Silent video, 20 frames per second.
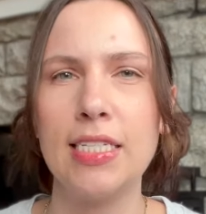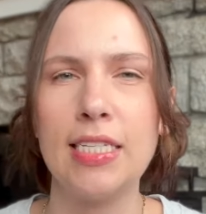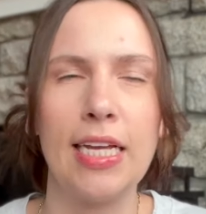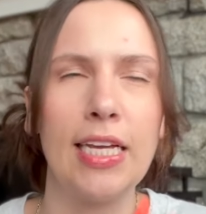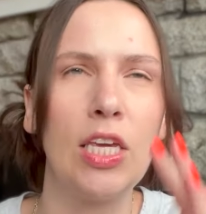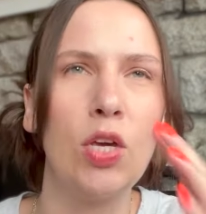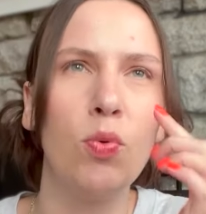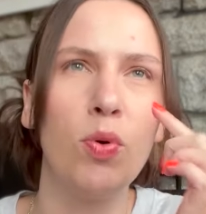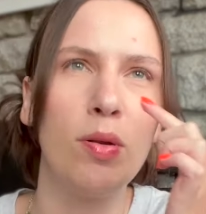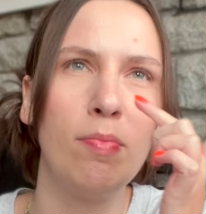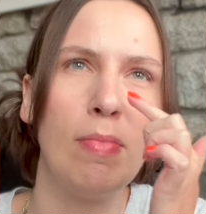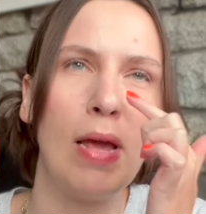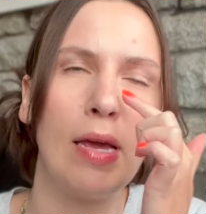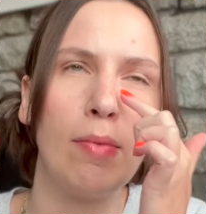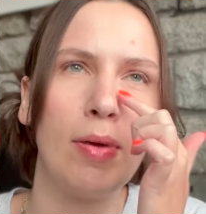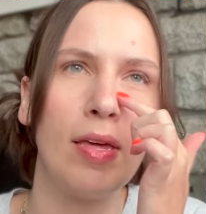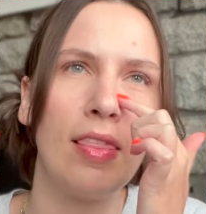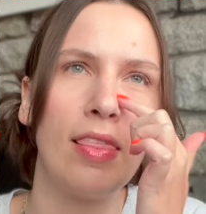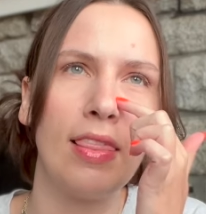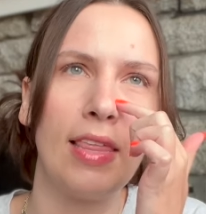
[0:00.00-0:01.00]
Like you would
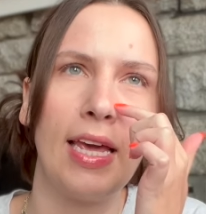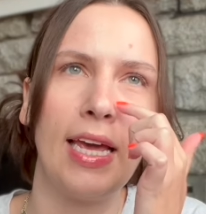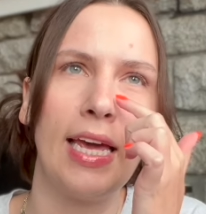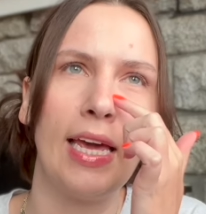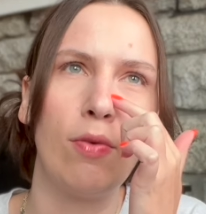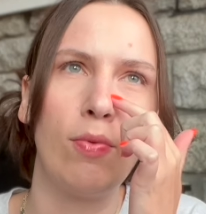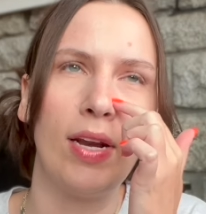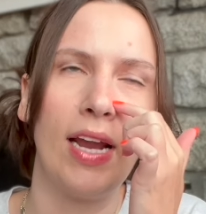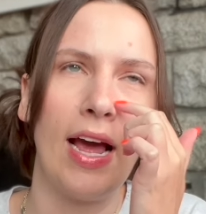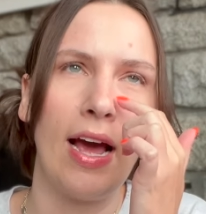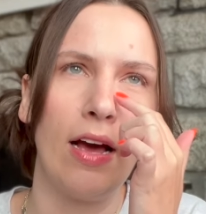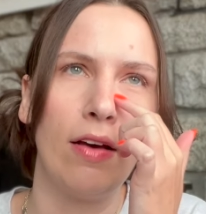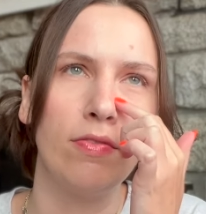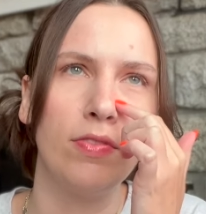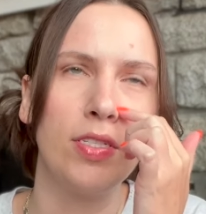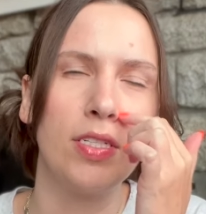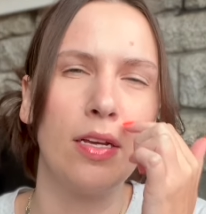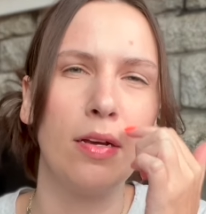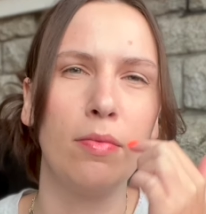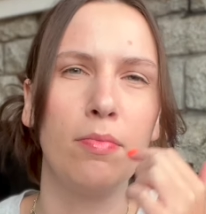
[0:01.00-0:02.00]
maybe think it would have
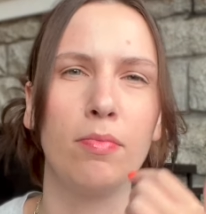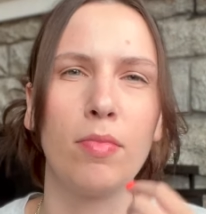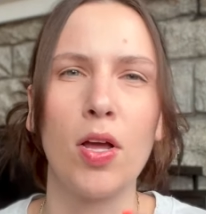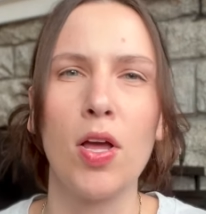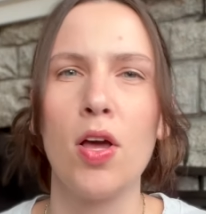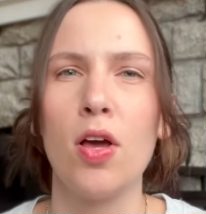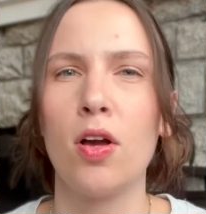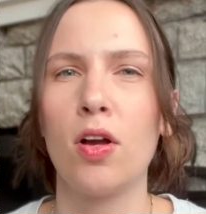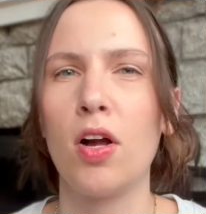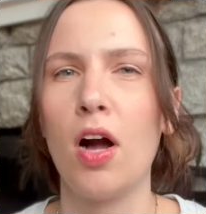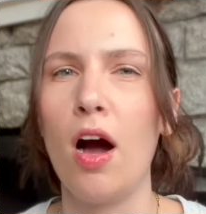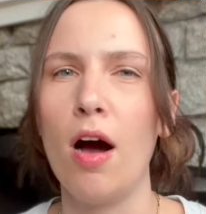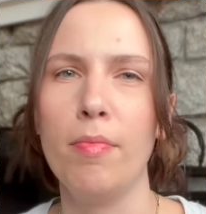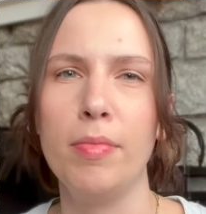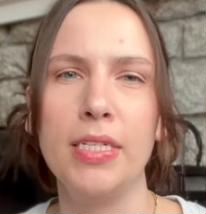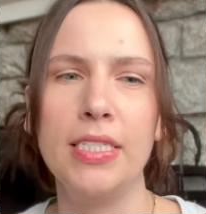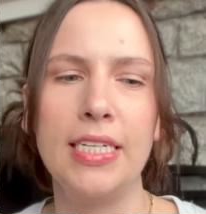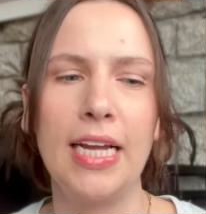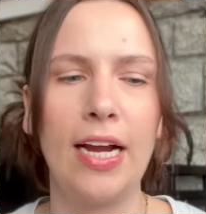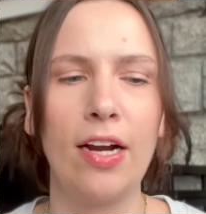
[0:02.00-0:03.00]
some
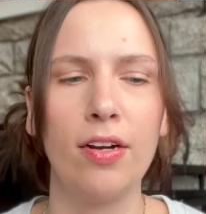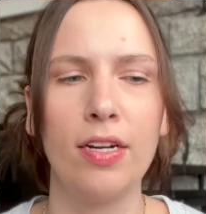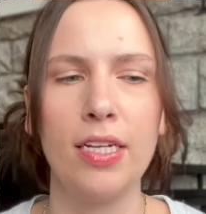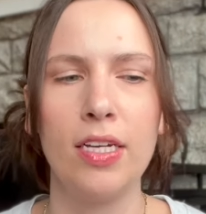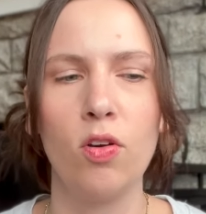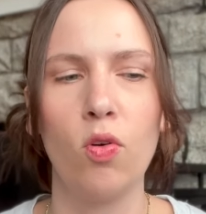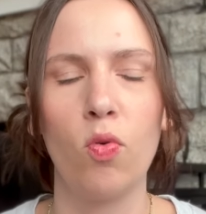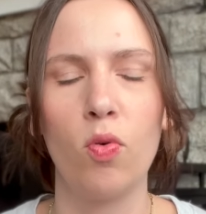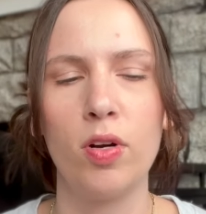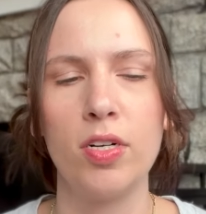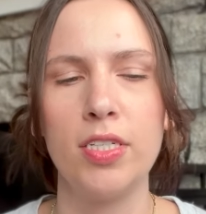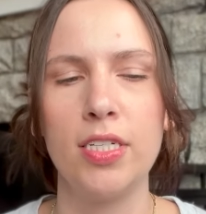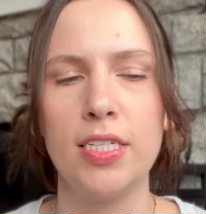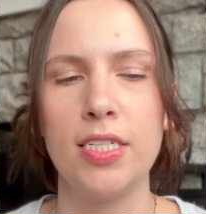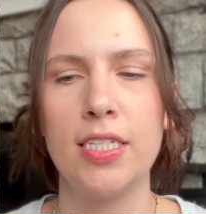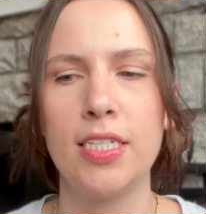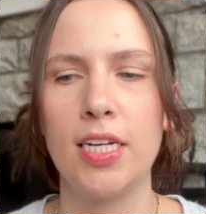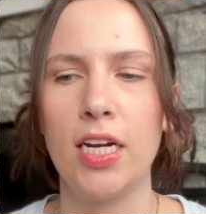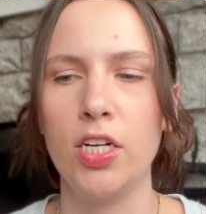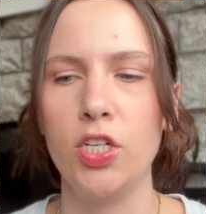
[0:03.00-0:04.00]
commentary or
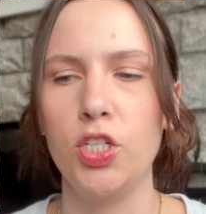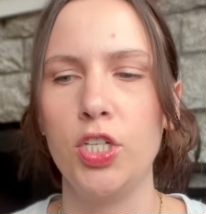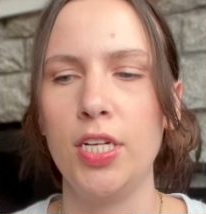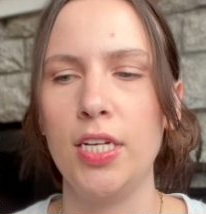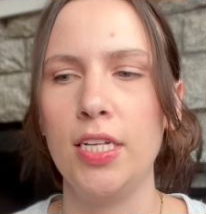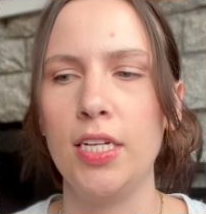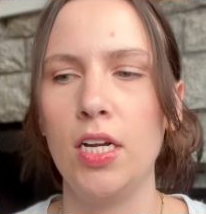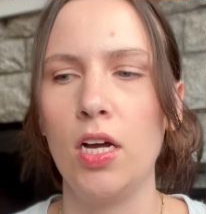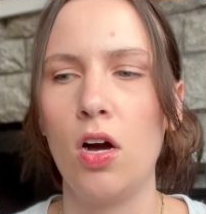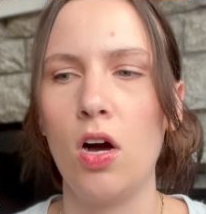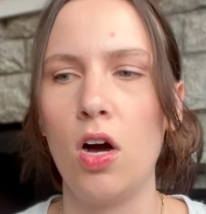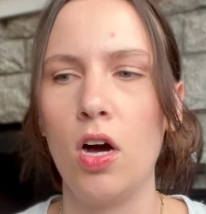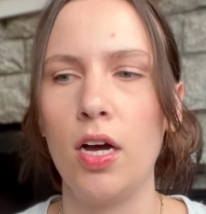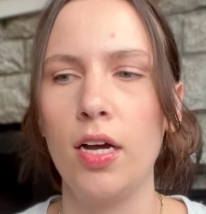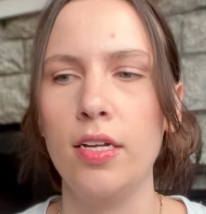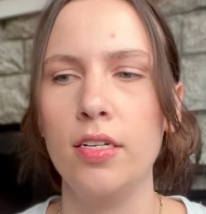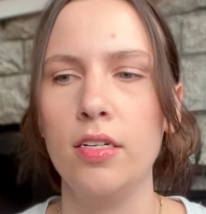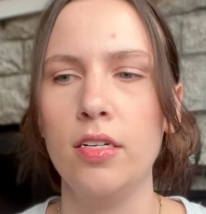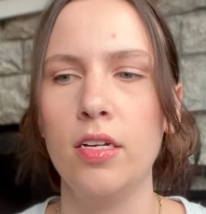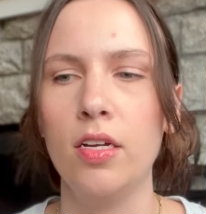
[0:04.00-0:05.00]
discussion
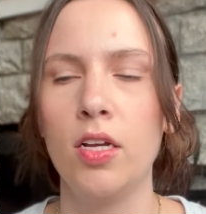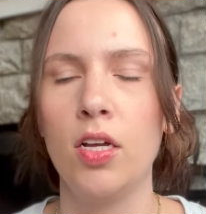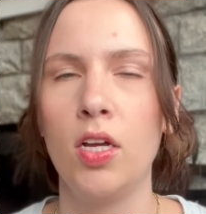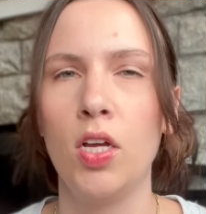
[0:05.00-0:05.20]
on